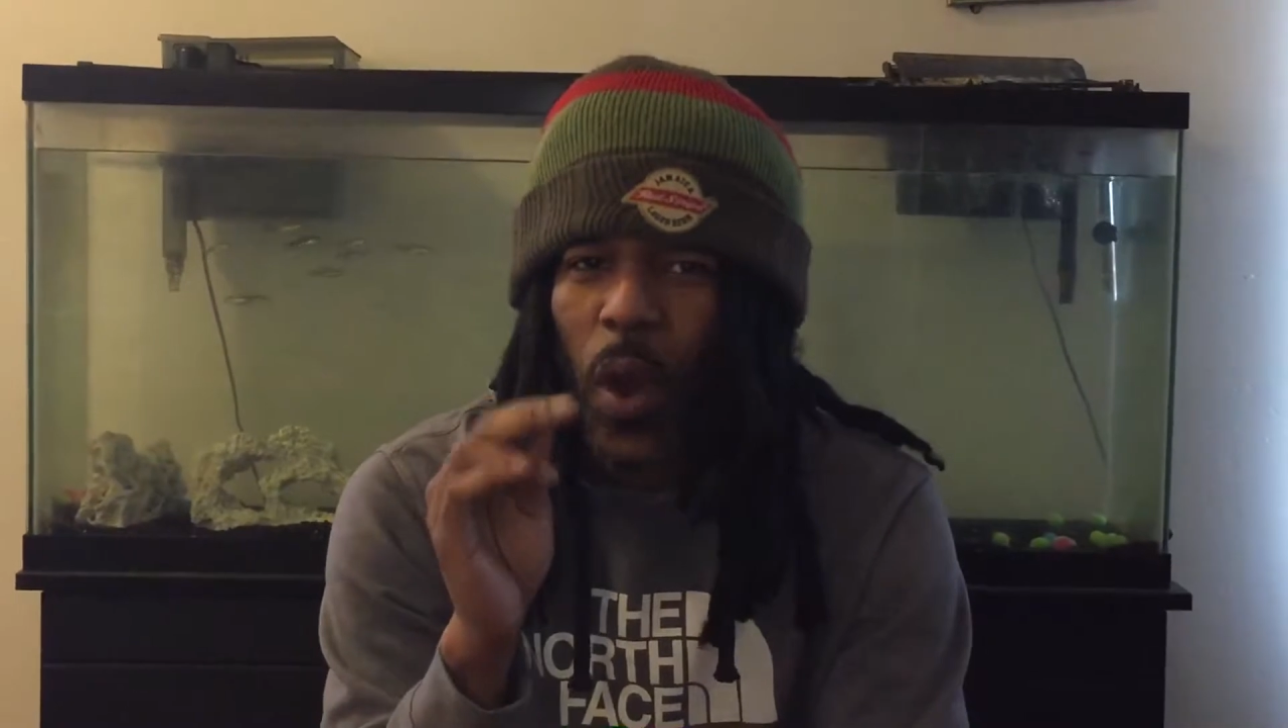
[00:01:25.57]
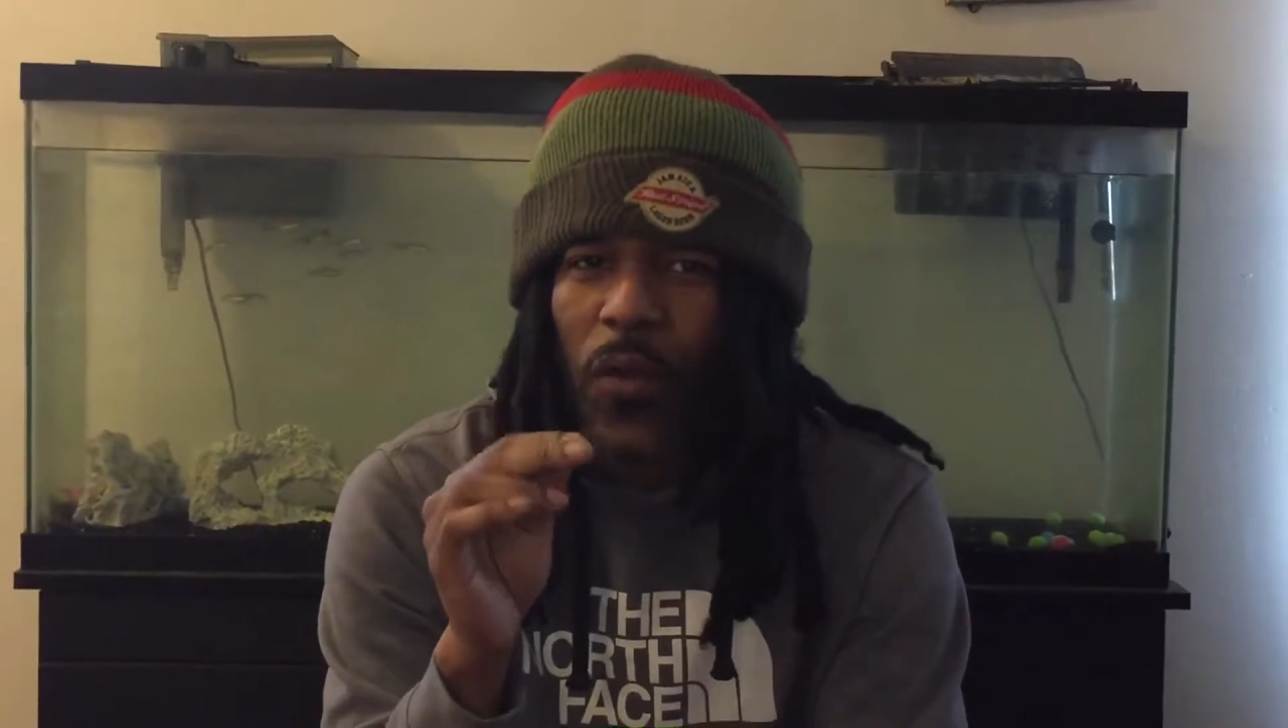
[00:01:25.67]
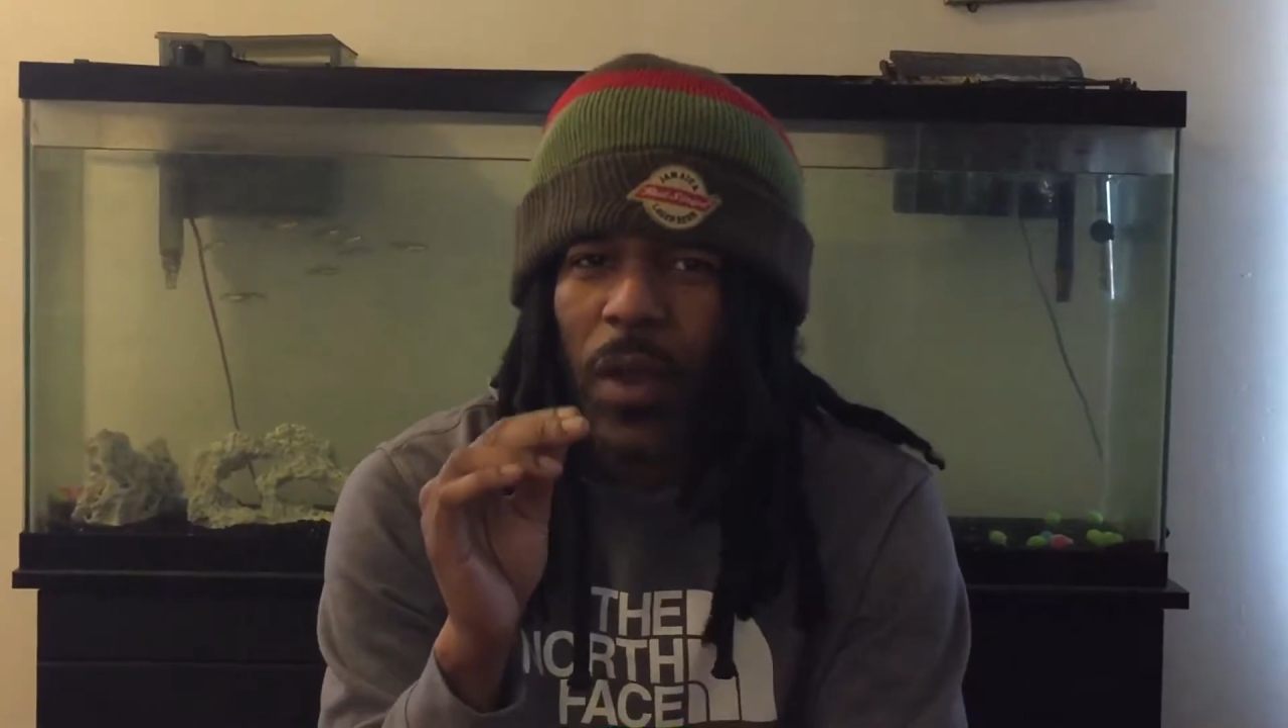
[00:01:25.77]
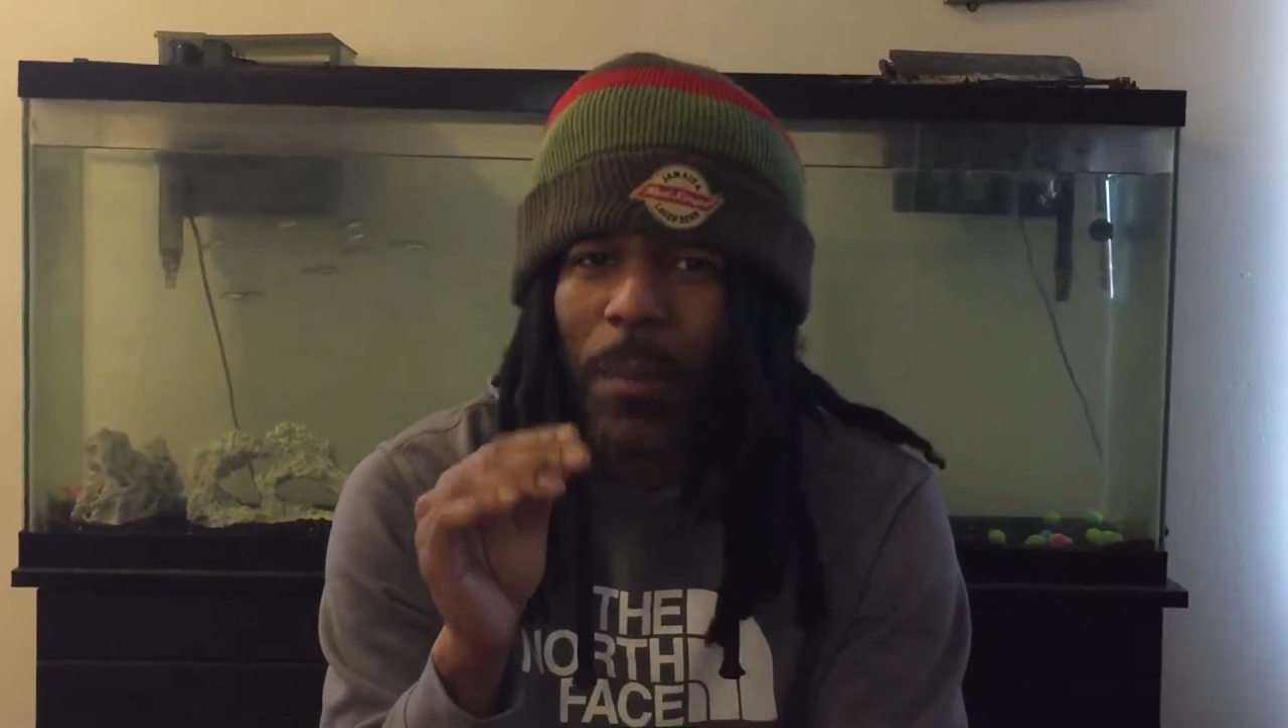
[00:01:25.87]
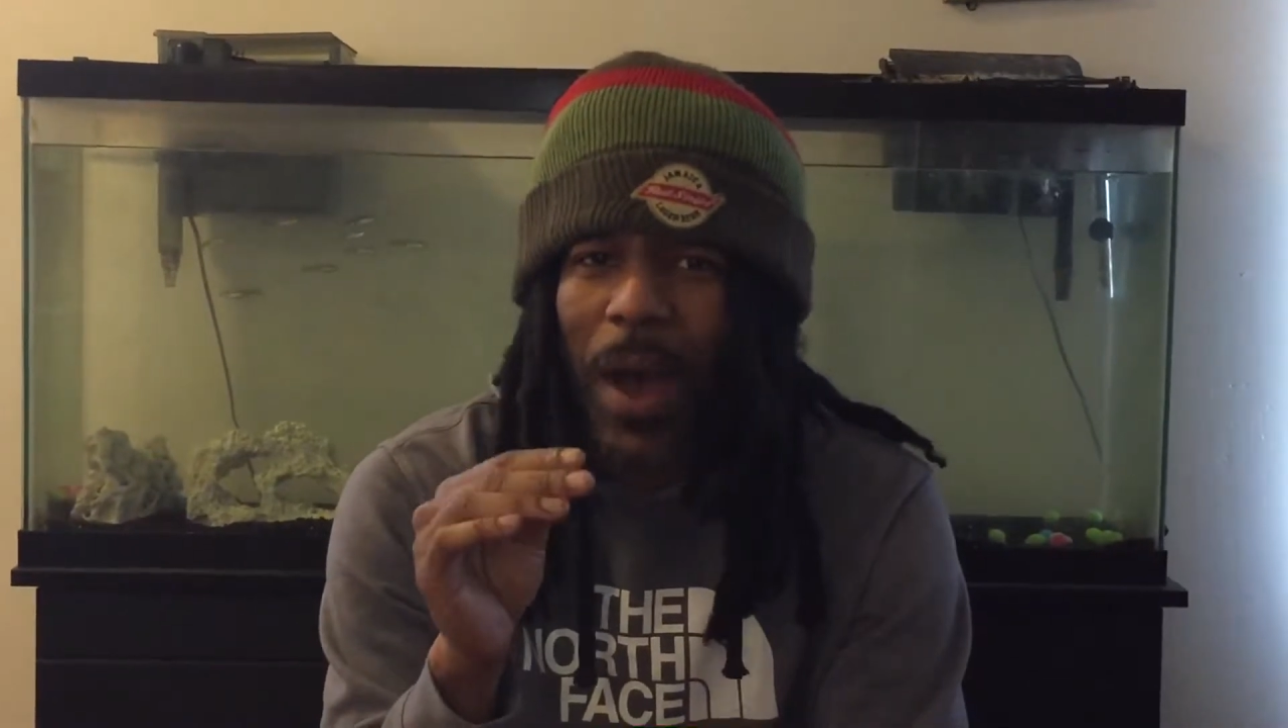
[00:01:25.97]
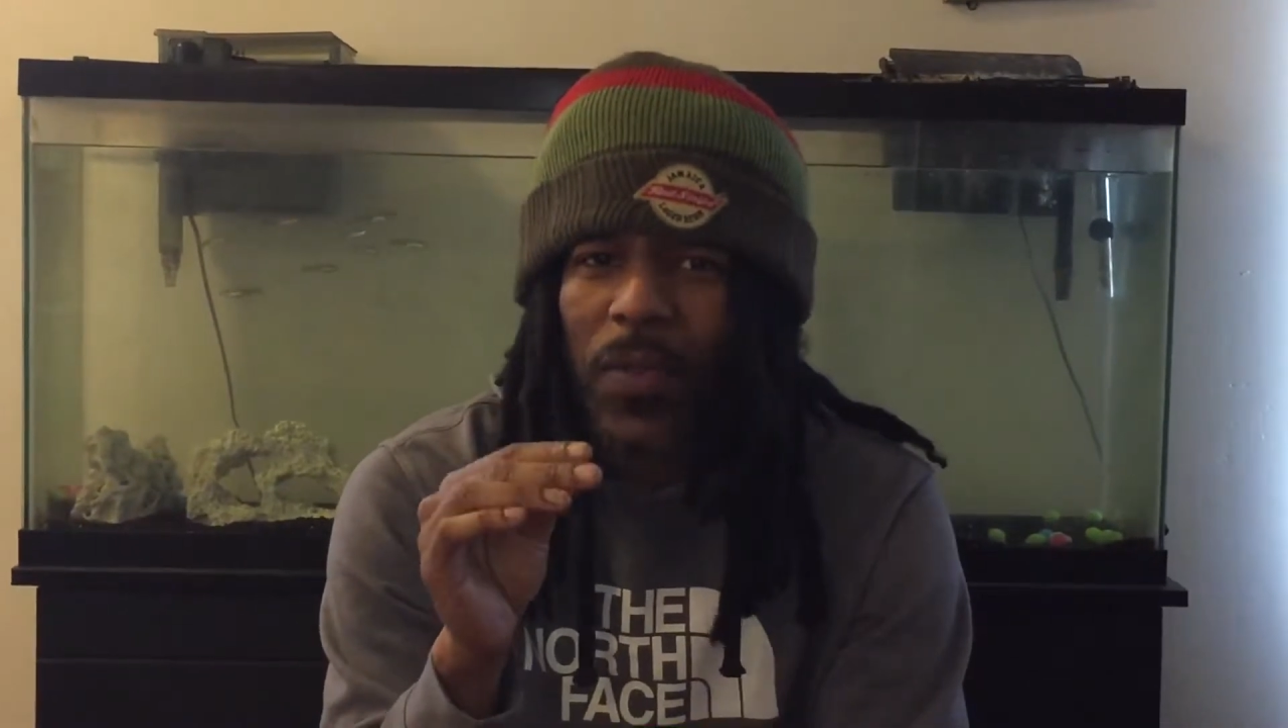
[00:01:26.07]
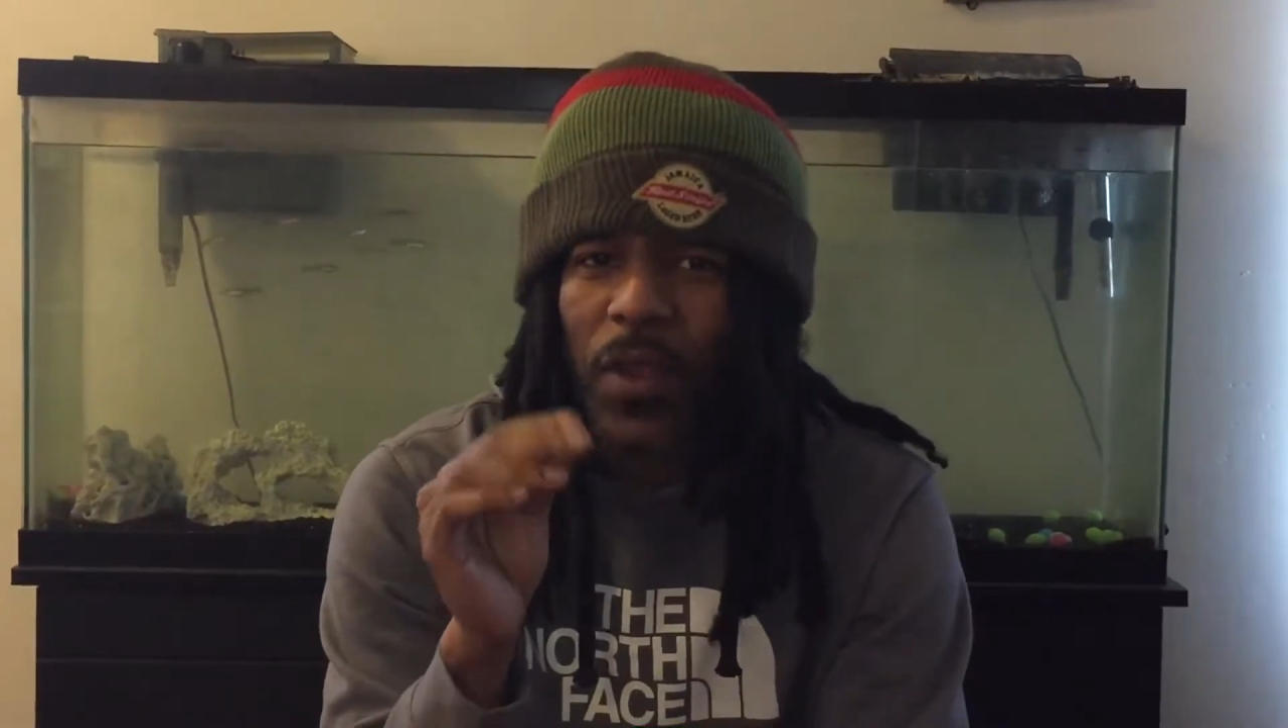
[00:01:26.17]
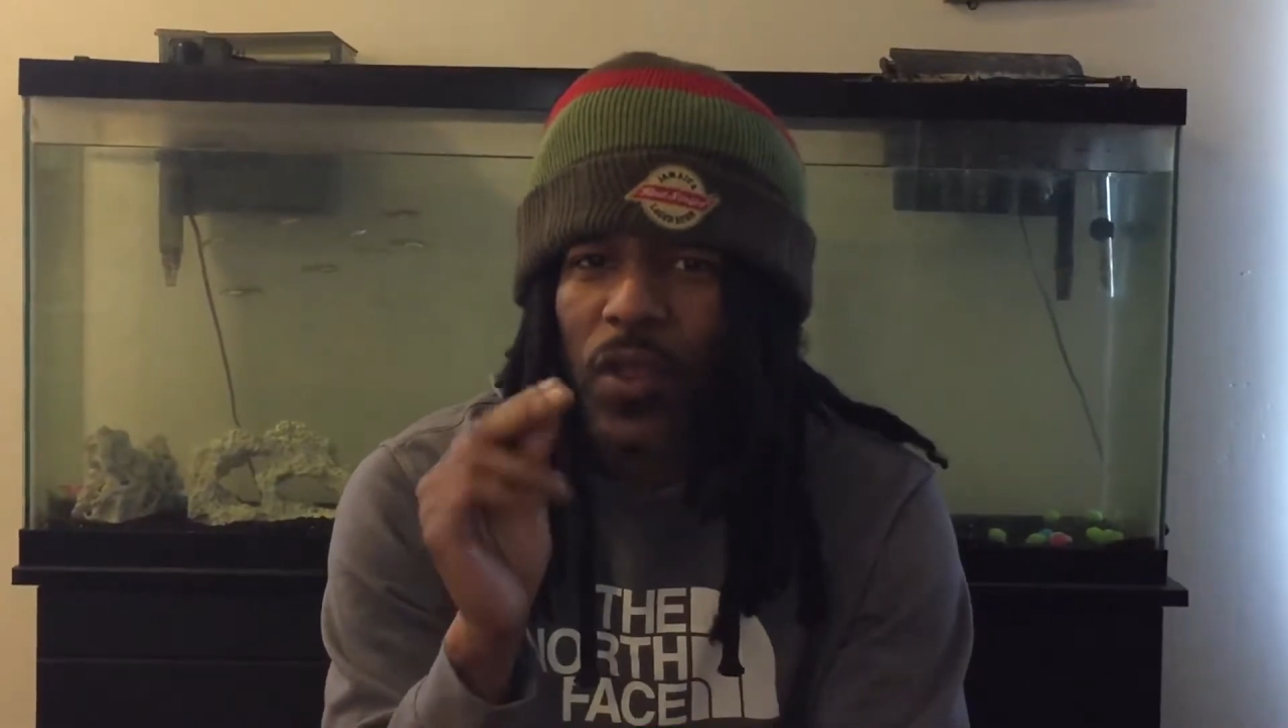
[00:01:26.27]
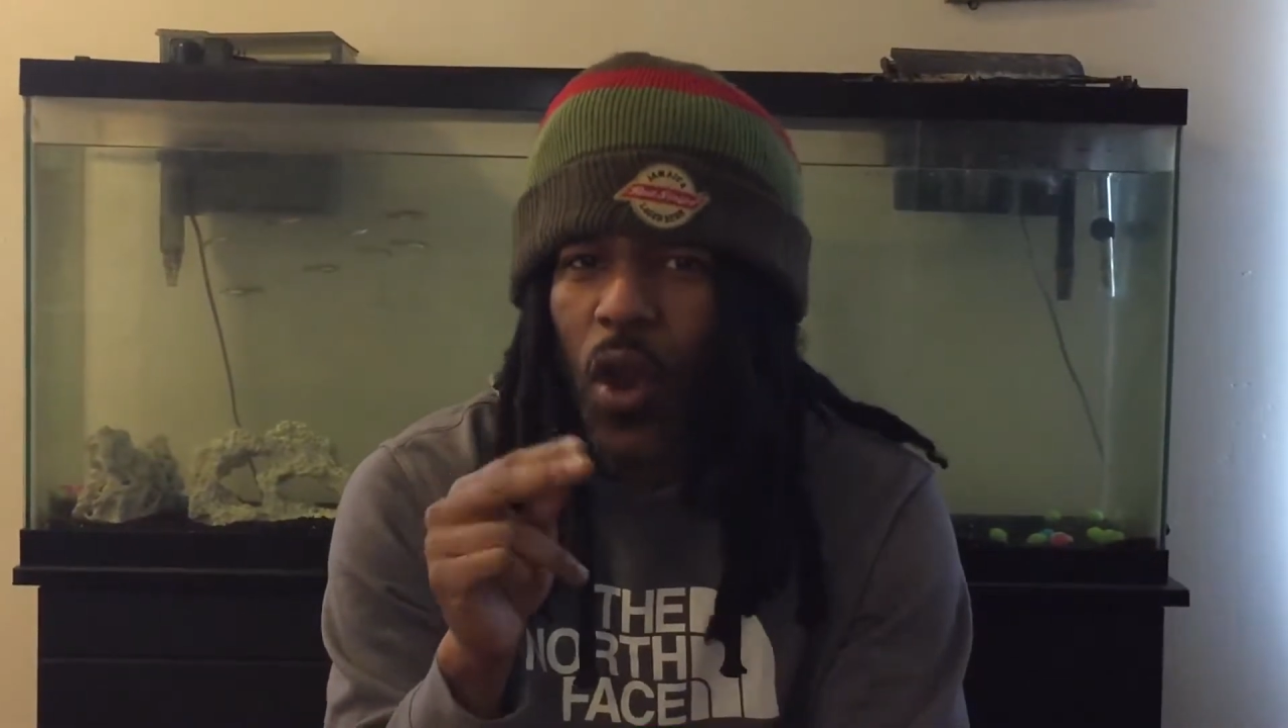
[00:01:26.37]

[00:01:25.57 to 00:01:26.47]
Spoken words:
worry about the